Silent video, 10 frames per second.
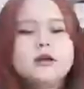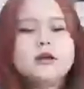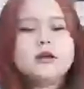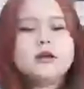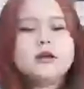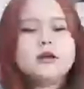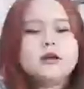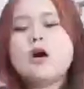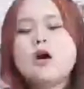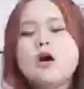Okay,
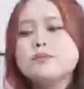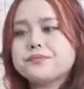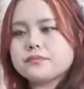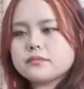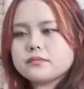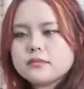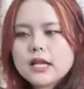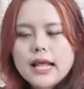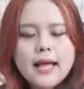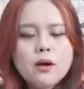so
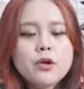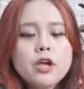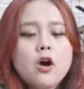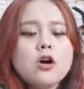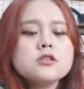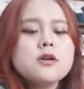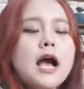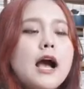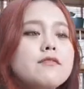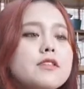and we also
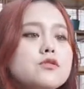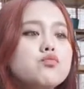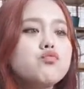have this